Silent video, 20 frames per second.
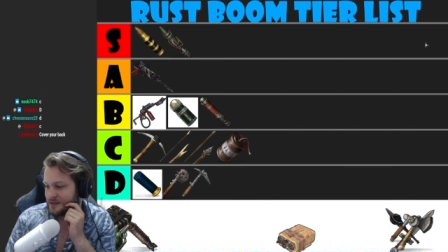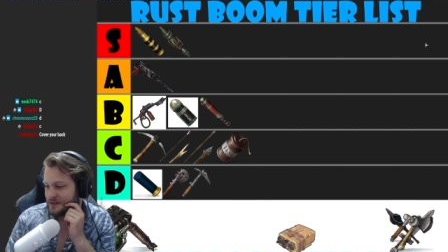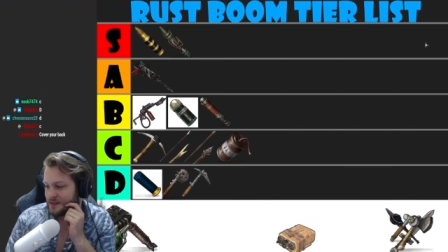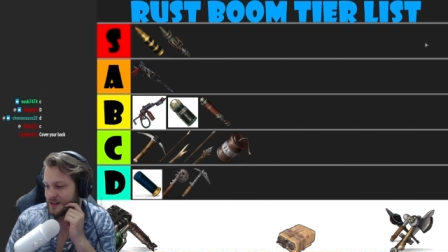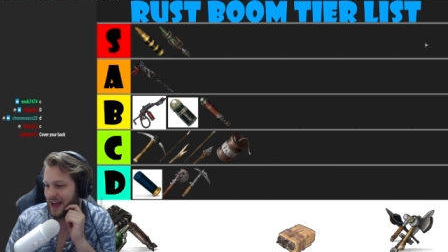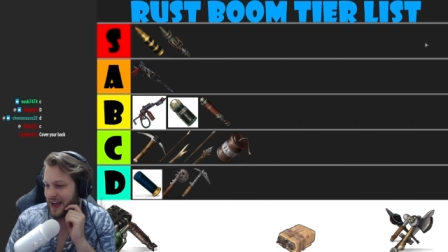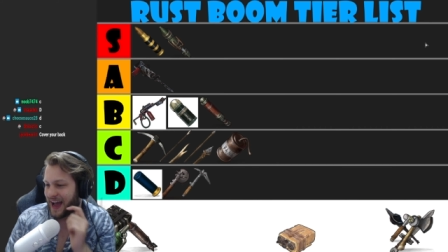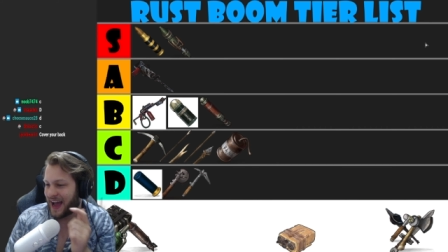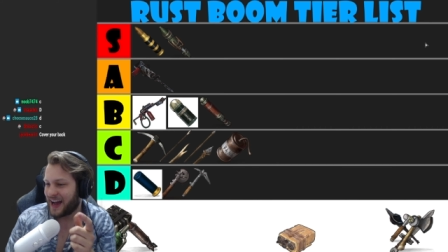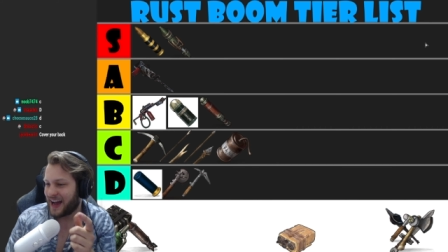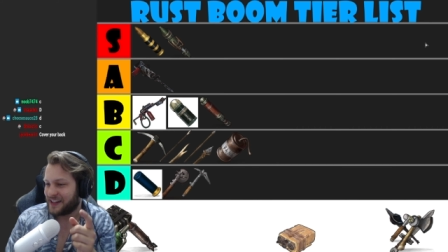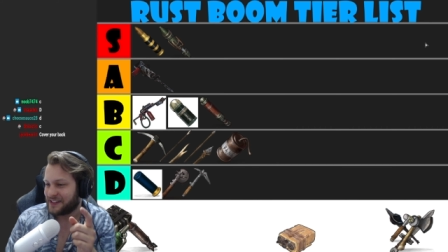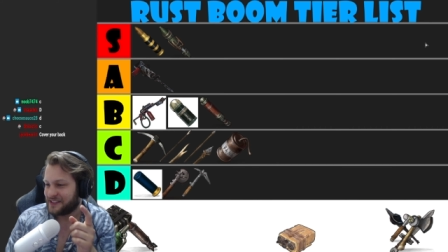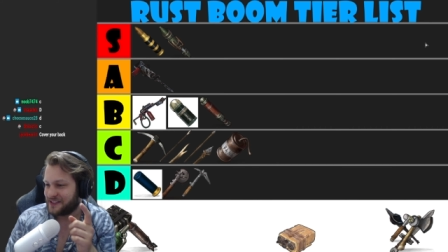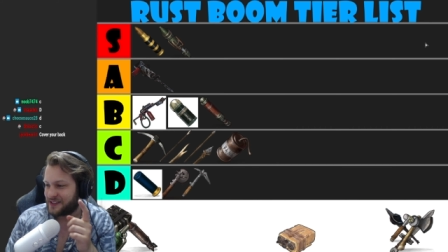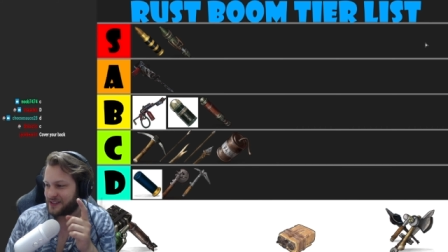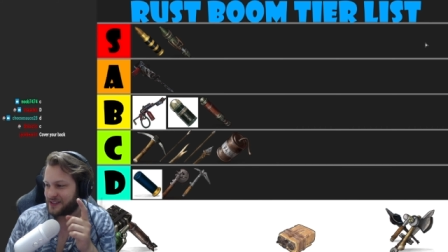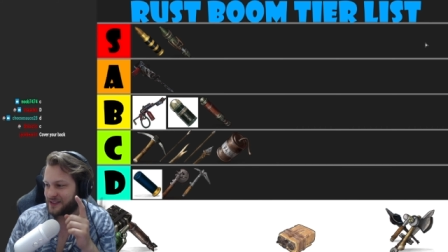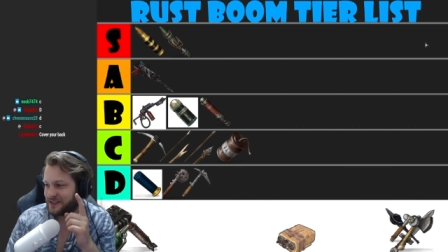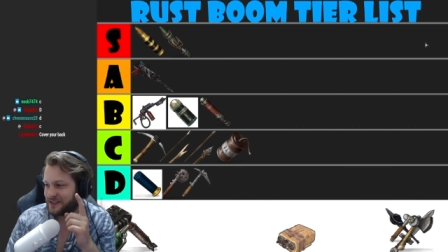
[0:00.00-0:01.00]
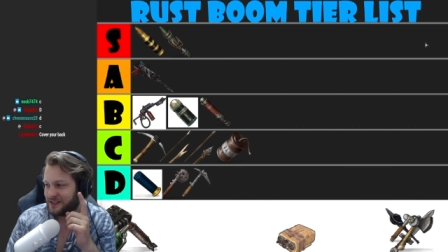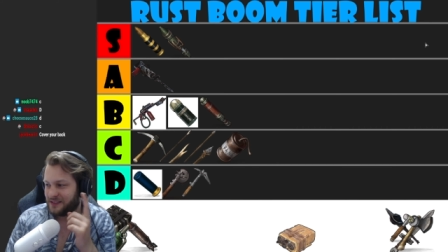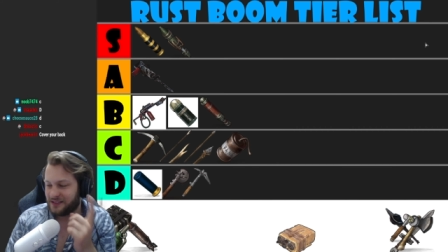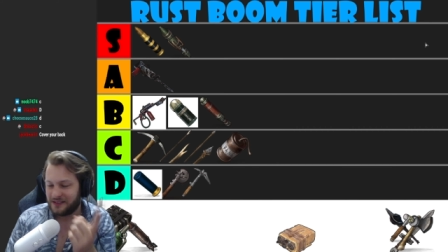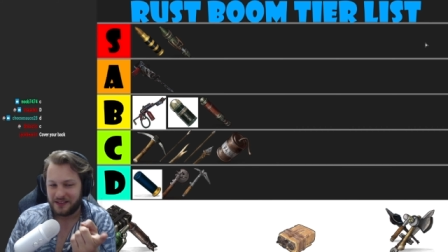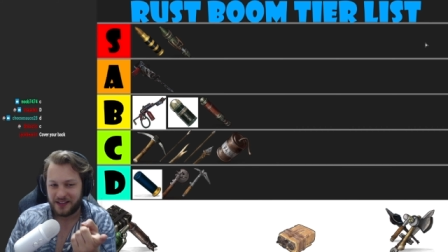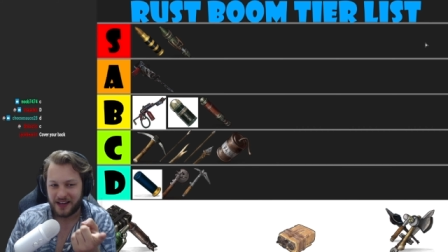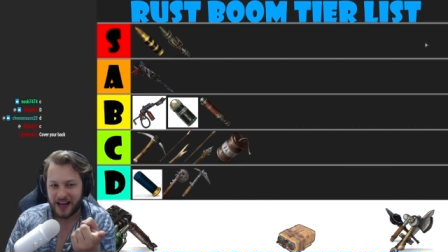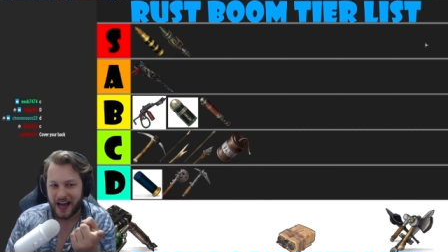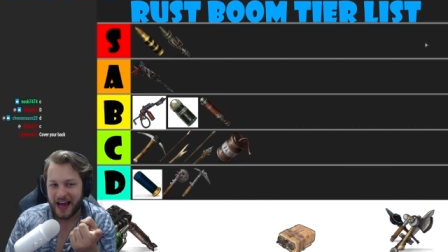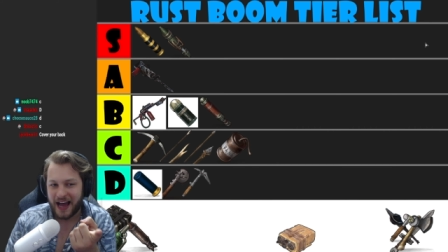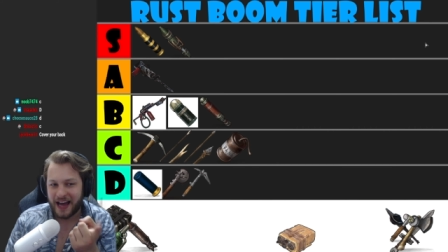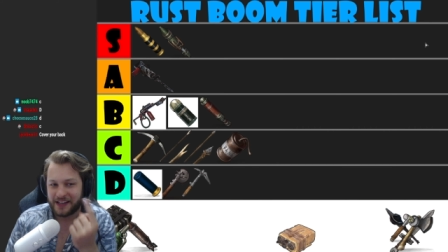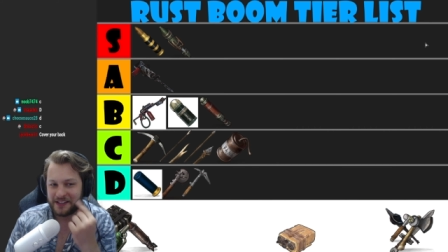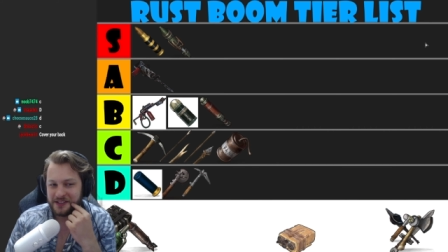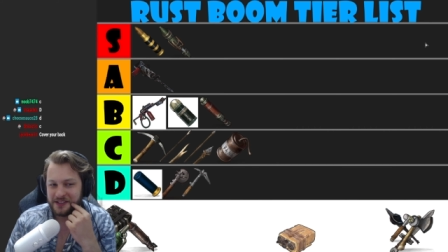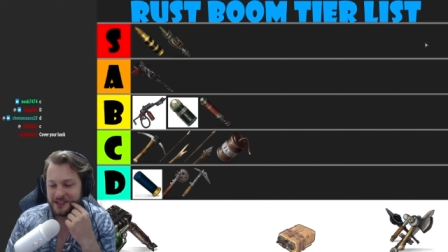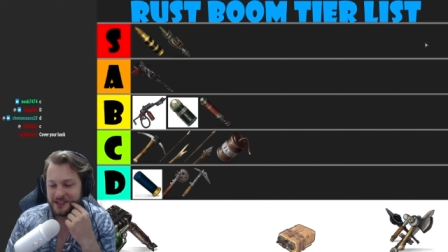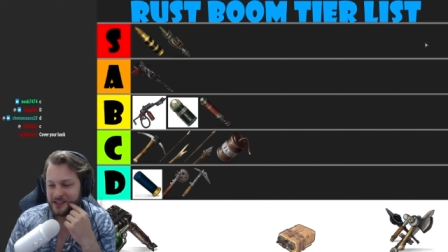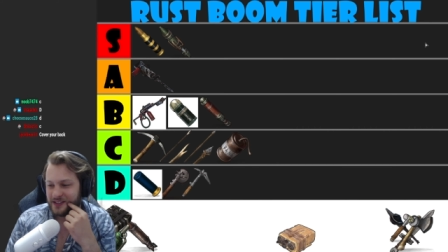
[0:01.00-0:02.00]
And
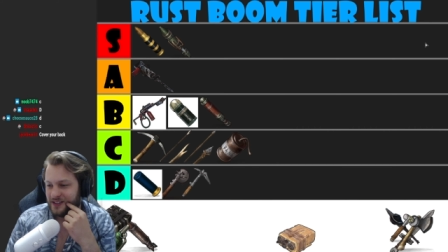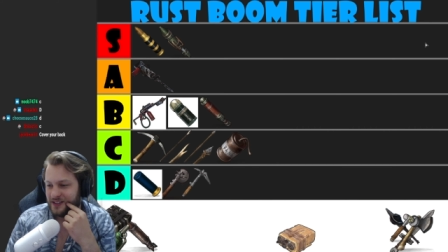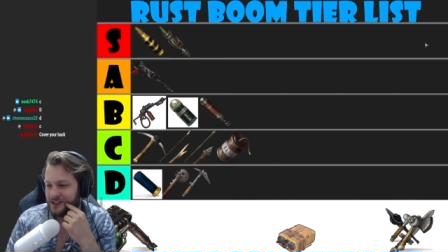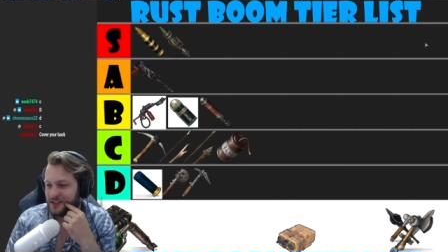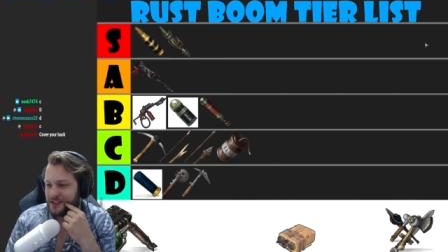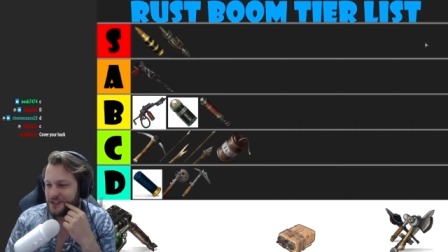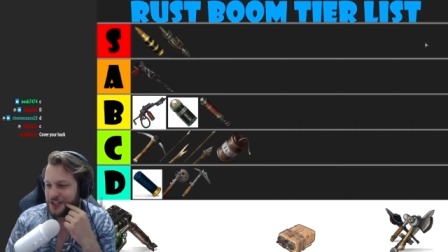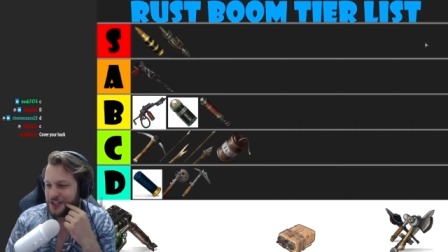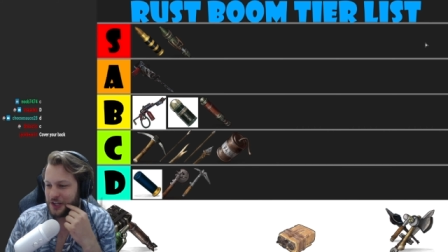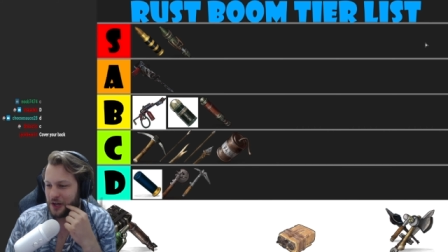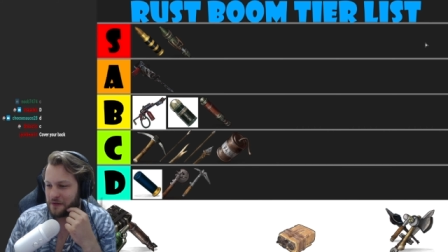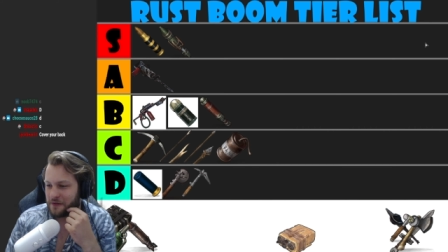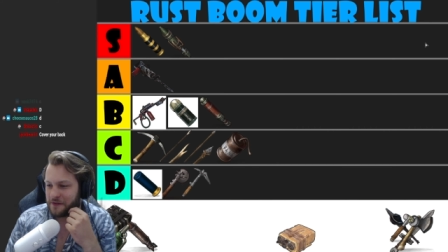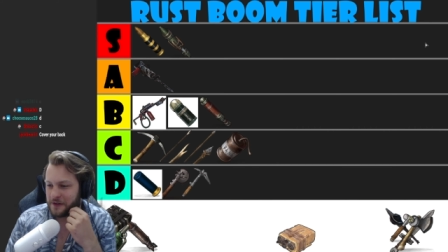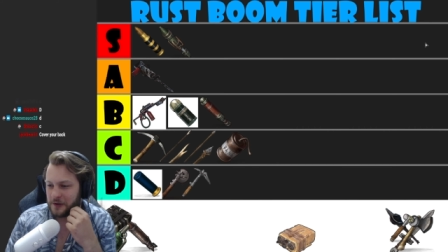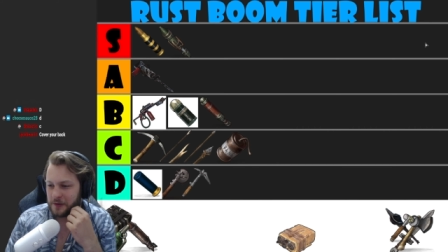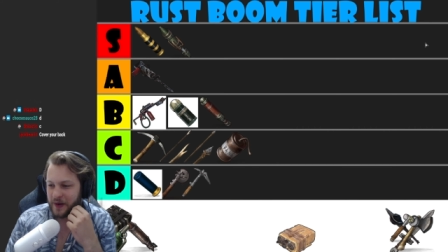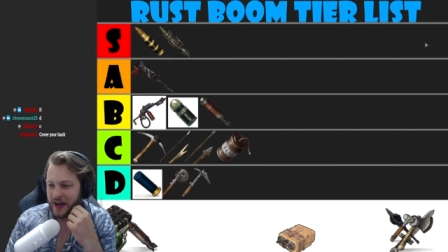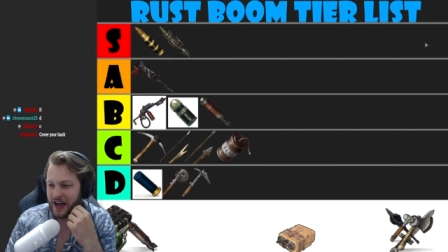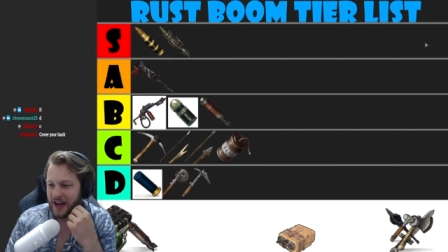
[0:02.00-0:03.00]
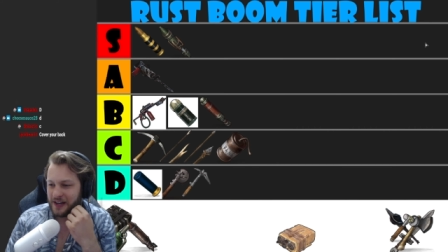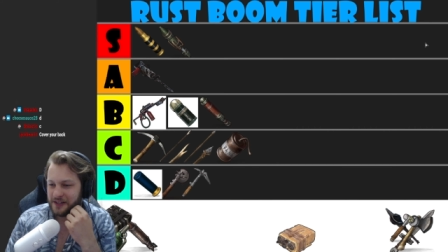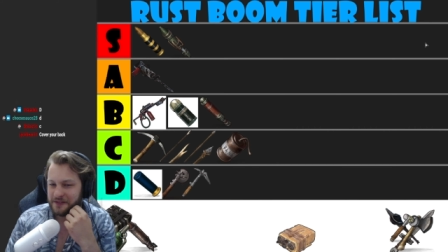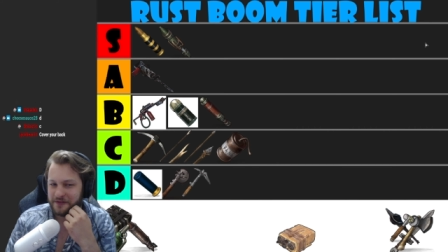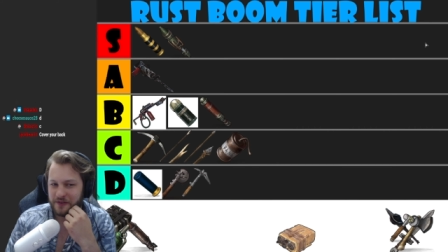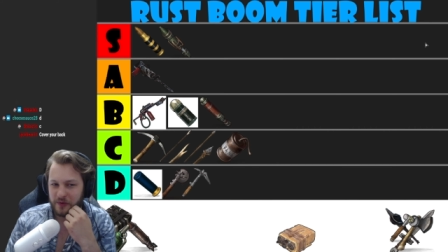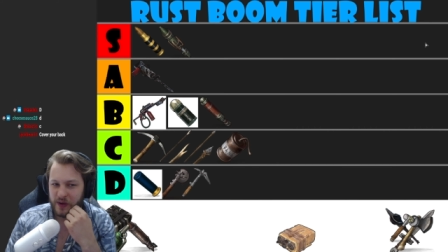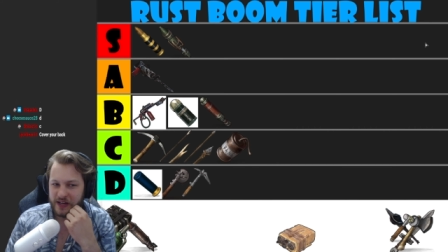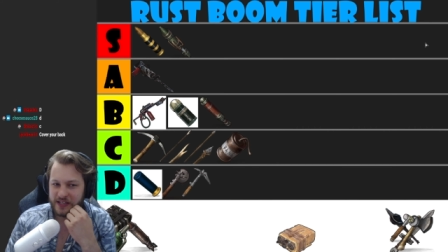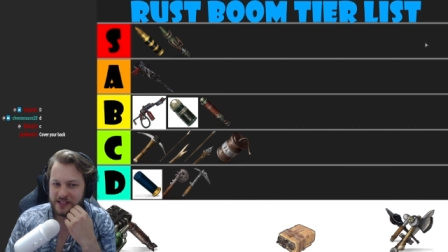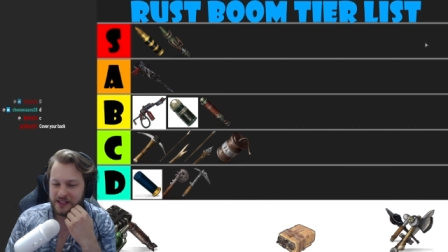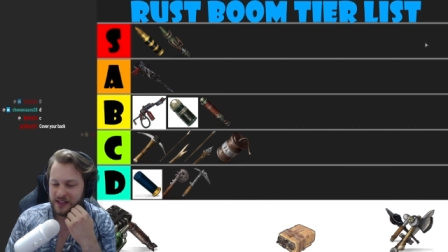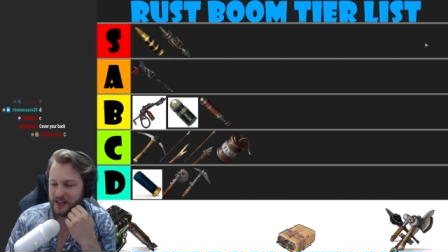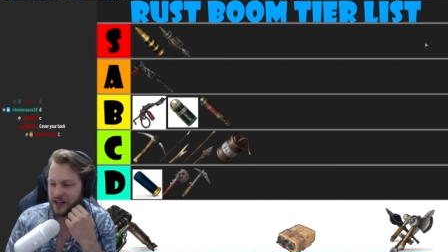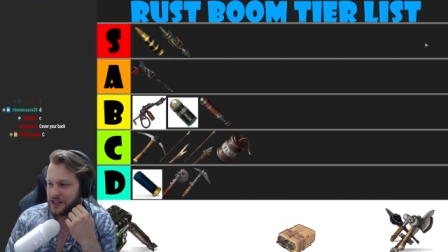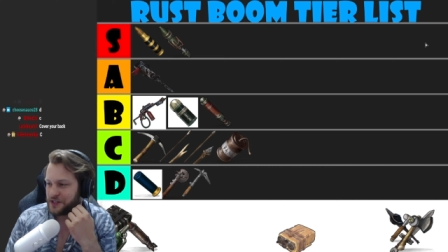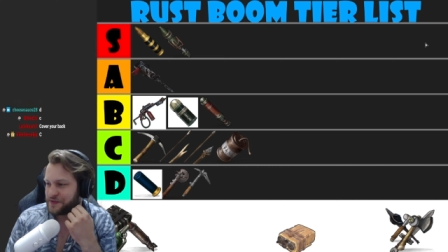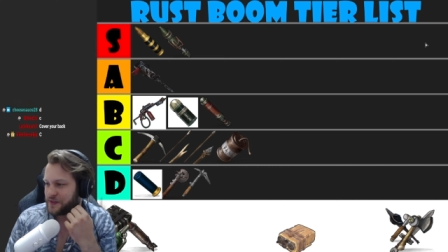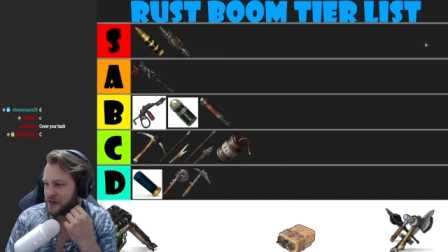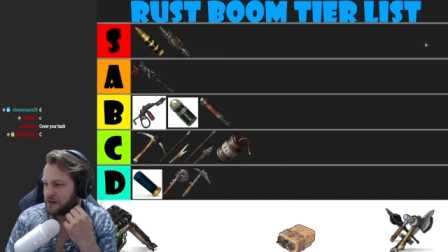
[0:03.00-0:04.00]
you don't feel bad for wasting a
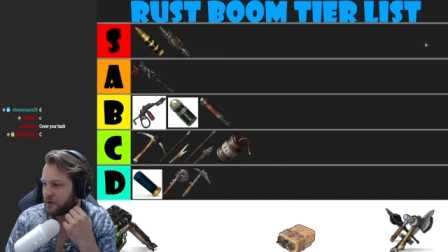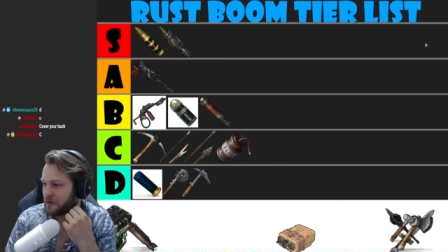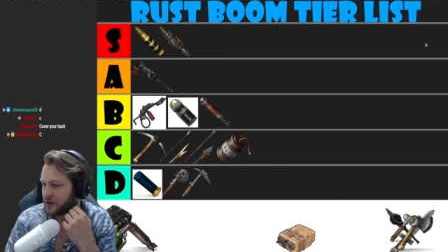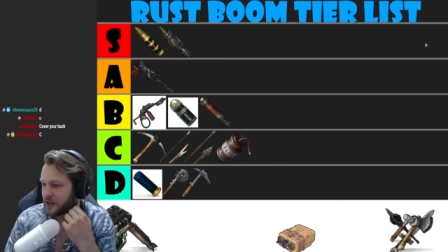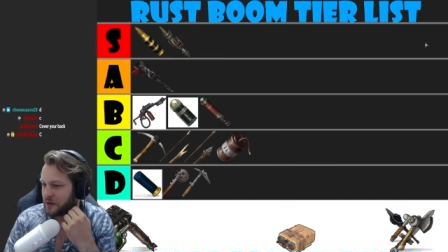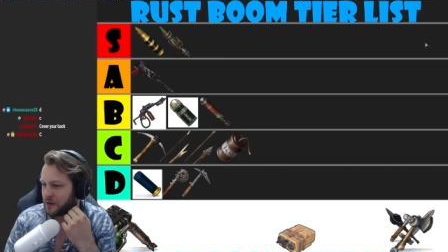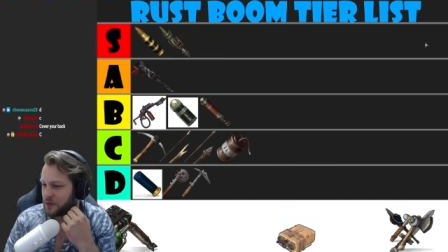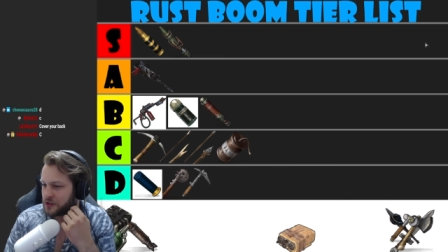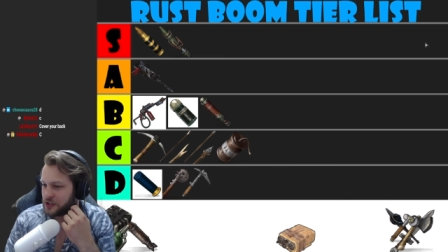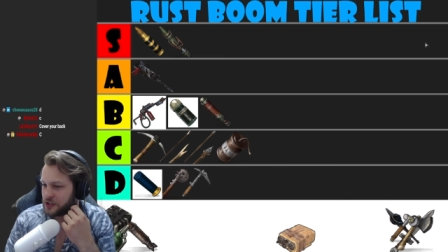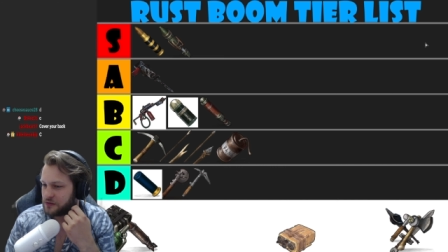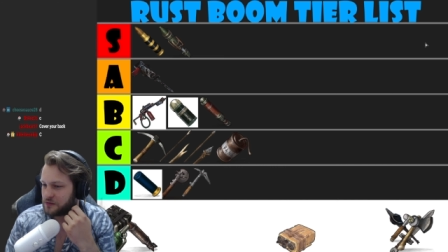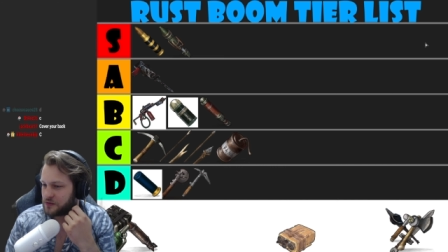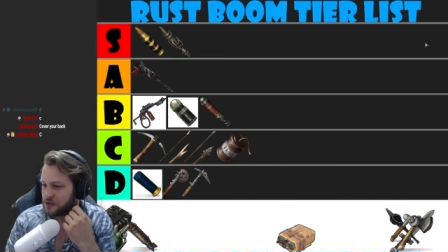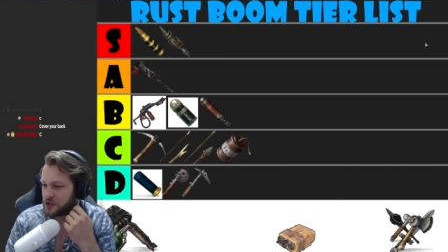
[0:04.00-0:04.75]
HV rocket when you